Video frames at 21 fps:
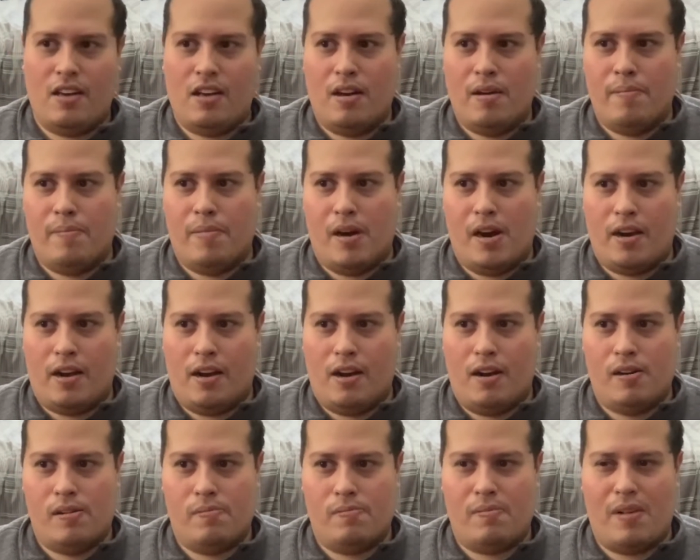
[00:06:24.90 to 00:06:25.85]
But
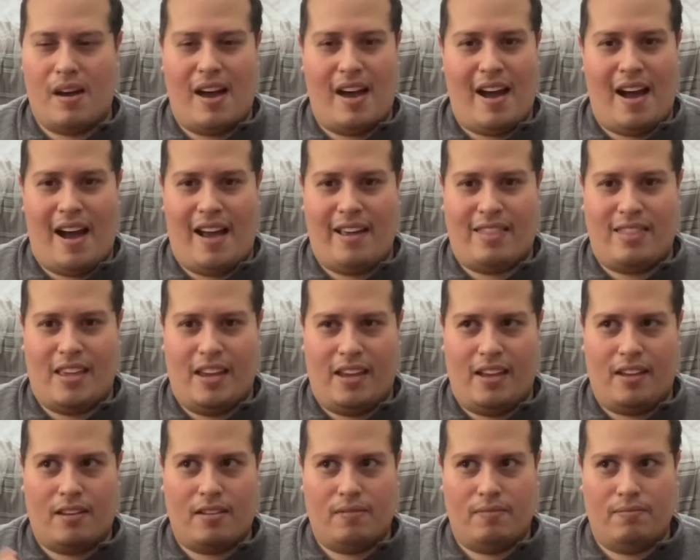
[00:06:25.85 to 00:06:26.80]
um, I
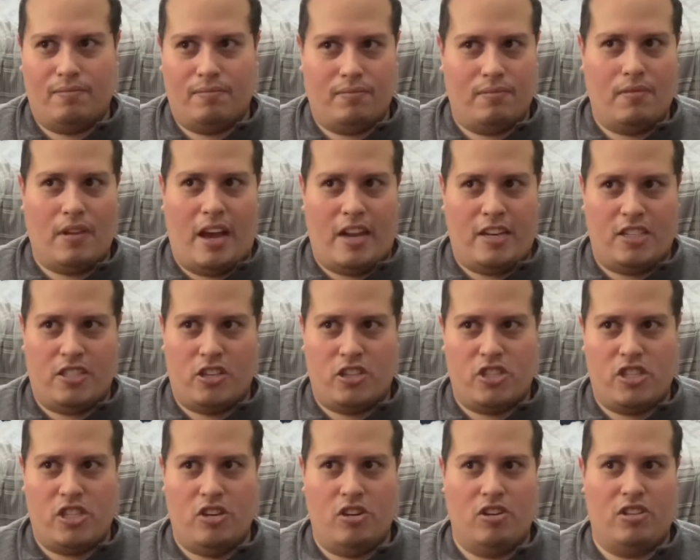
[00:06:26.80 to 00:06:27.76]
think Agents of
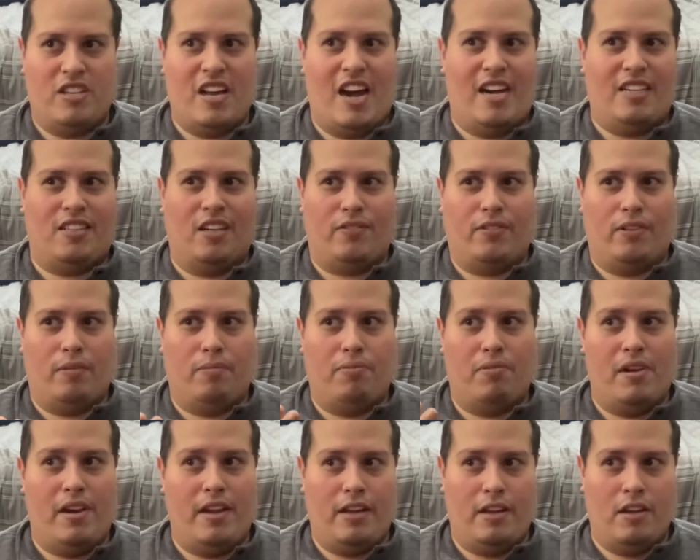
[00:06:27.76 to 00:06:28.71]
S.H.I.E.L.D. has something
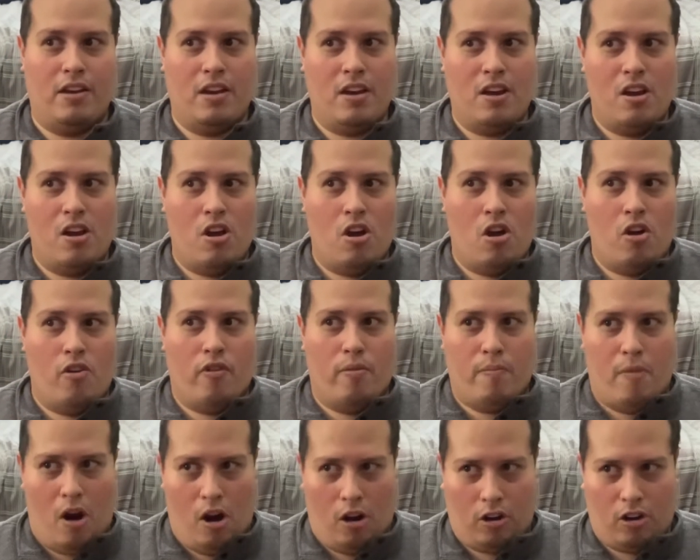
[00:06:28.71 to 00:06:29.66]
pretty
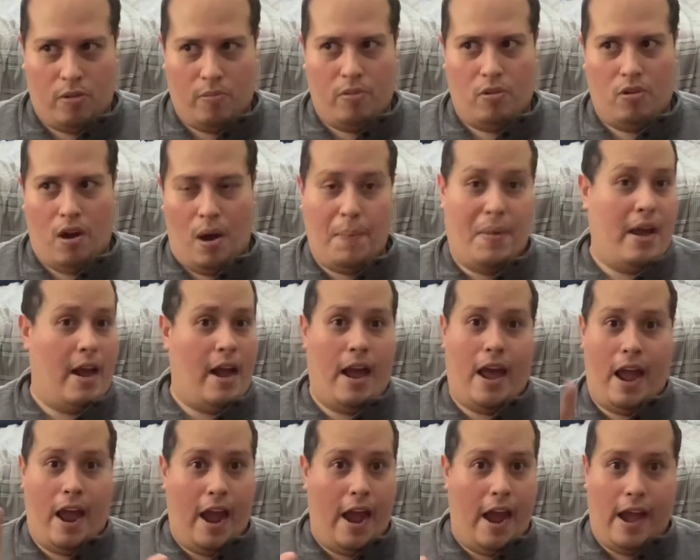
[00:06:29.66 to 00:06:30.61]
remarkable. I mean, it,
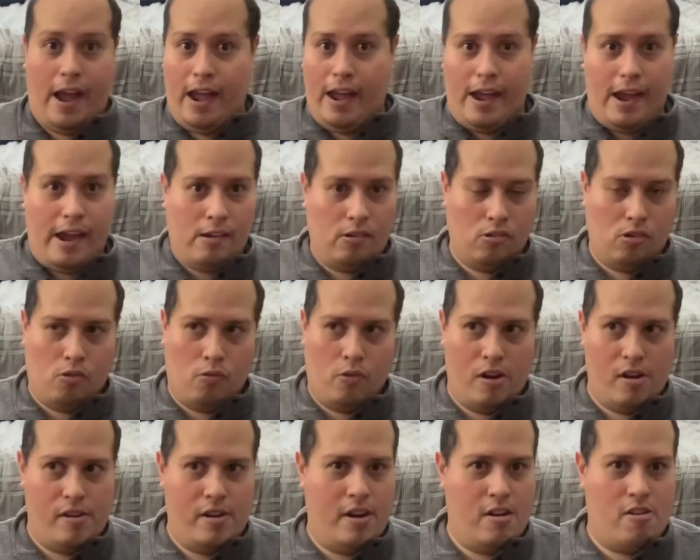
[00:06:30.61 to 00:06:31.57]
it, it, ain't nowhere
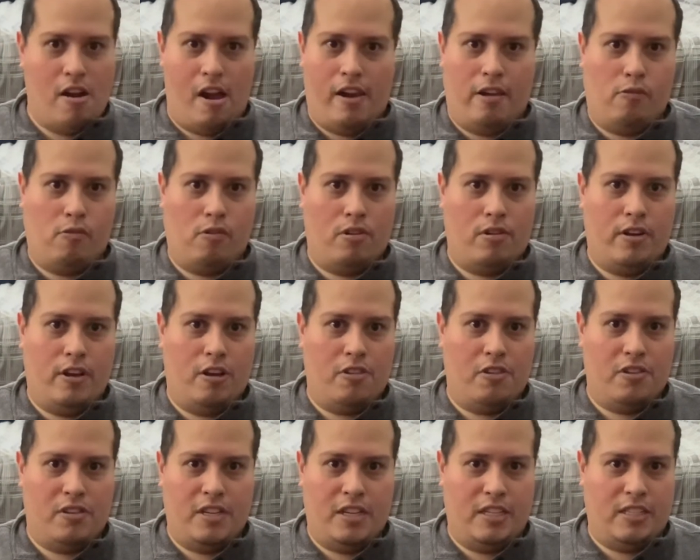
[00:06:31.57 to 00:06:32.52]
near, anywhere near the
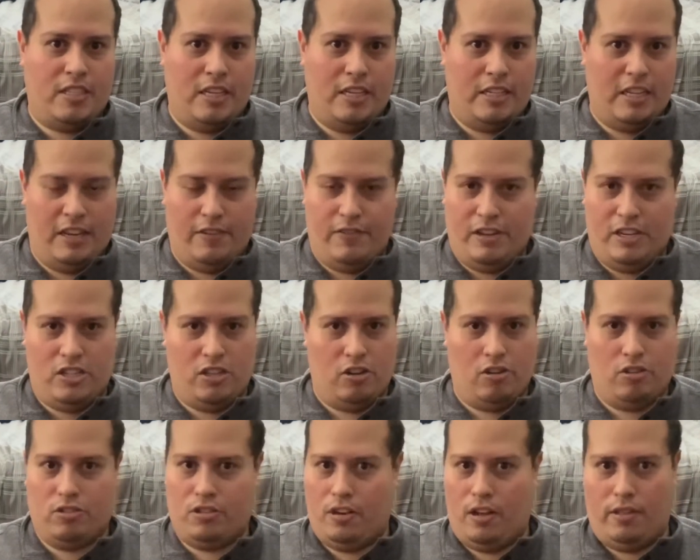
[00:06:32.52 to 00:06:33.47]
DC TV
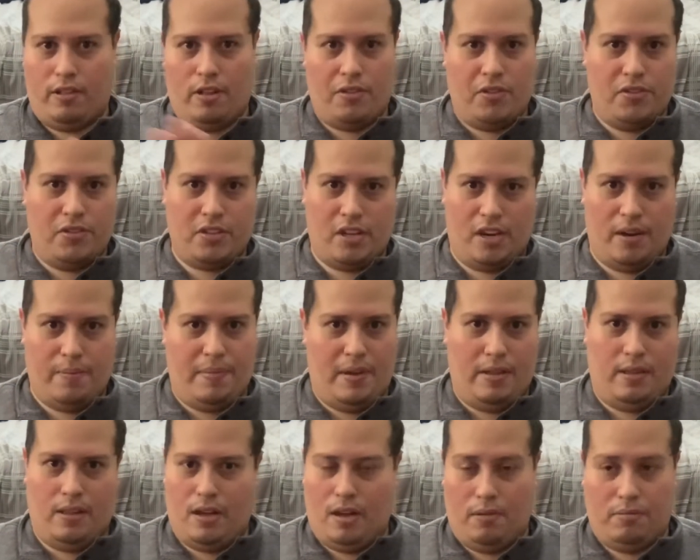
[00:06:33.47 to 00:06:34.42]
shows. Nothing's going to beat
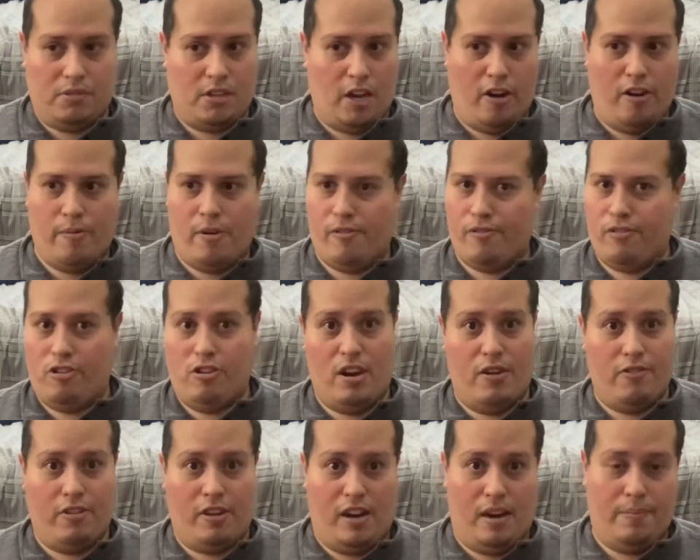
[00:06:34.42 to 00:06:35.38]
that. I'm sorry, Marvel. You're
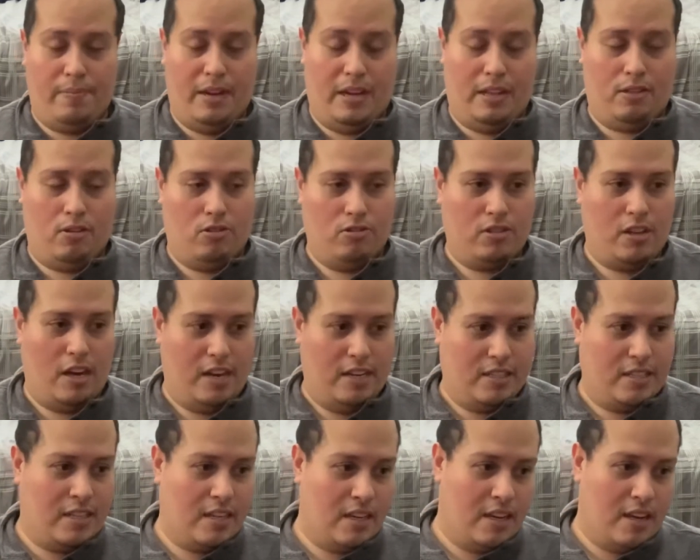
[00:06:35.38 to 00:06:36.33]
never going to beat those
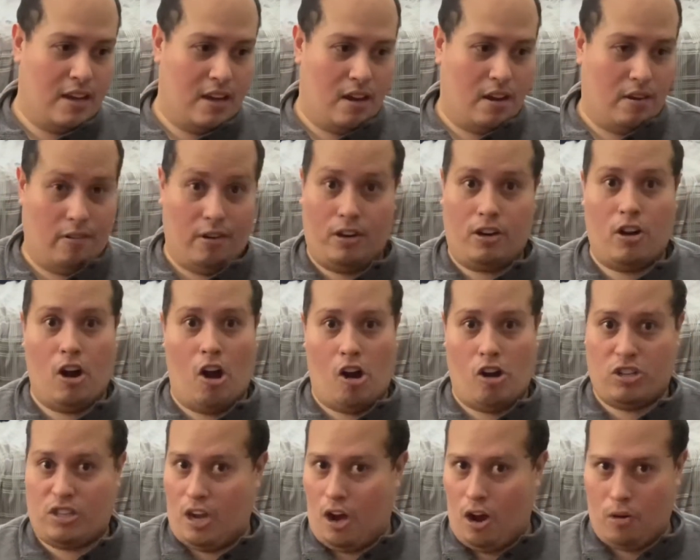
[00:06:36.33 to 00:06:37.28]
guys
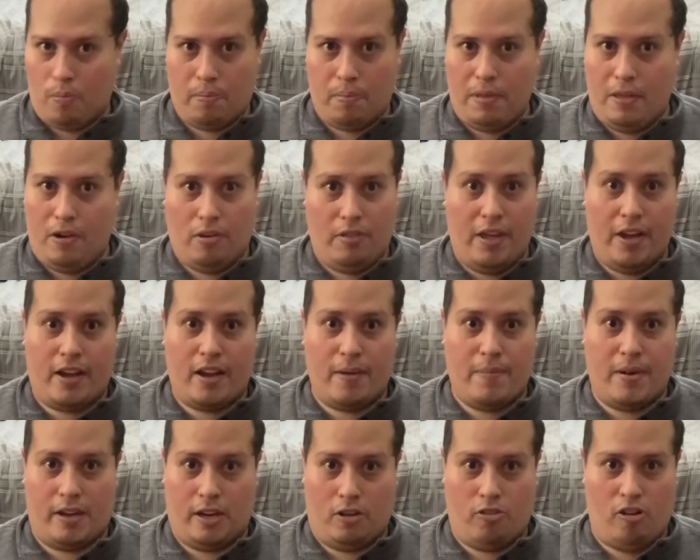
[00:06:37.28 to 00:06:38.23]
regardless of how you know they can
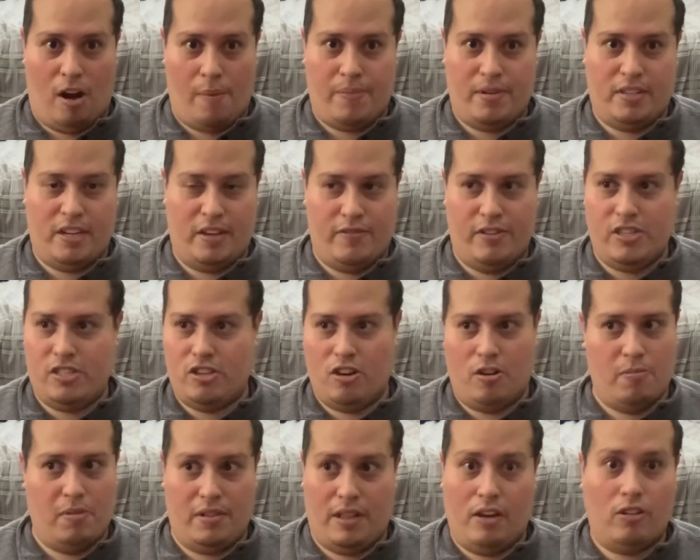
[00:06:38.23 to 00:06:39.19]
make a crappy TV show,
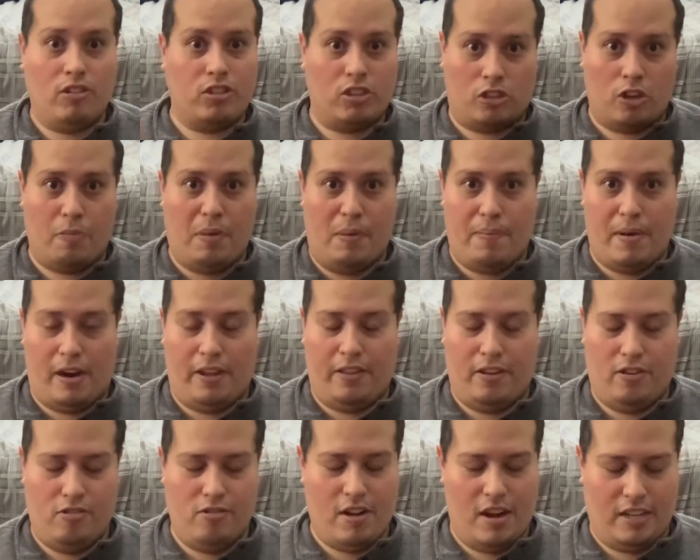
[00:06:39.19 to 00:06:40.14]
but they'll still be better than
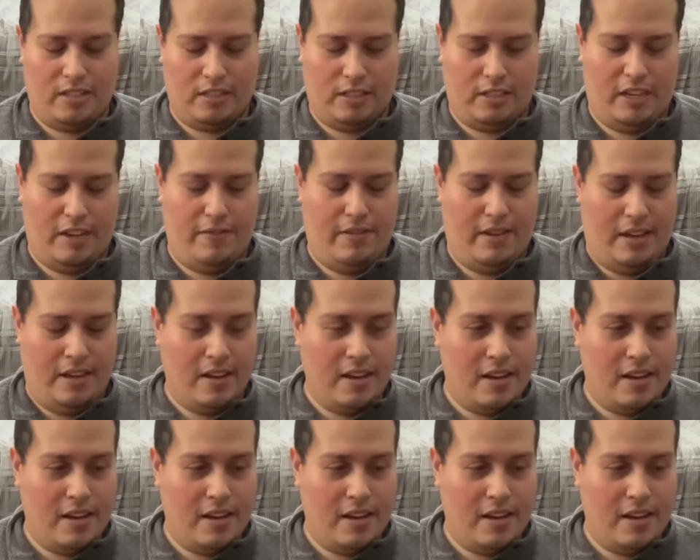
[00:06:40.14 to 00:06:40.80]
you guys in TV.